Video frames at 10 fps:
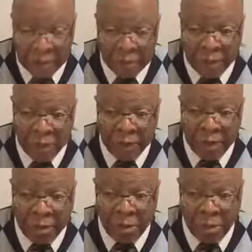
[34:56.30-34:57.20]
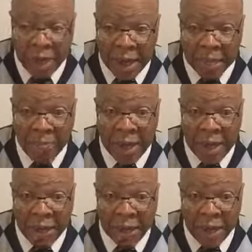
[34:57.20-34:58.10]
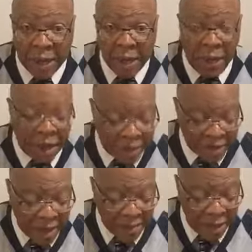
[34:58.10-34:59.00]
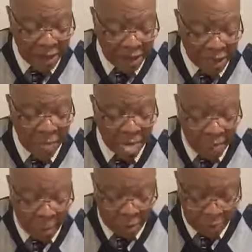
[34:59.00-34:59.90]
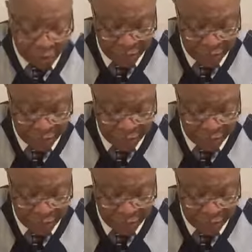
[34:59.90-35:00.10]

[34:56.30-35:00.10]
them away from a planned path. God is not pleased with